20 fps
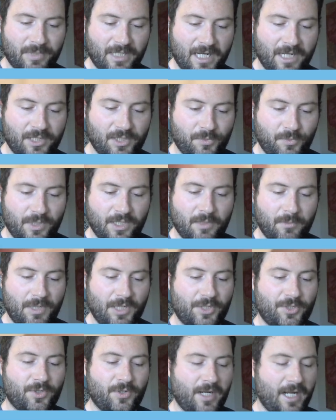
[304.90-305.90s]
but I just wanted to
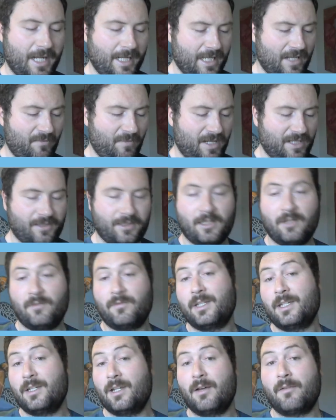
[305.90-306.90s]
make sure I gave
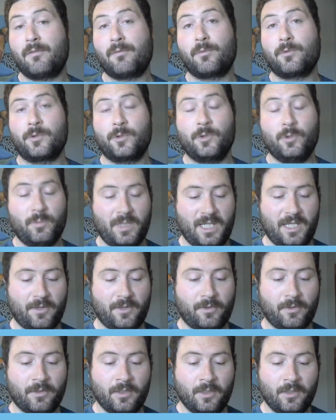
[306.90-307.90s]
myself enough room
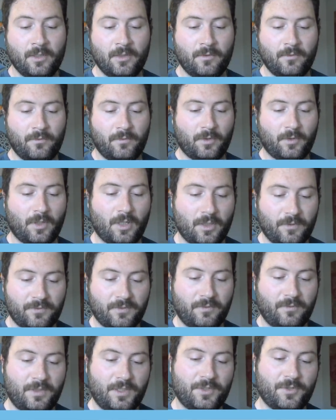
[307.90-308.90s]
here for all of the
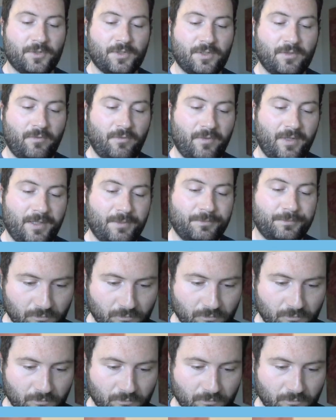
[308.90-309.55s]
features to fit.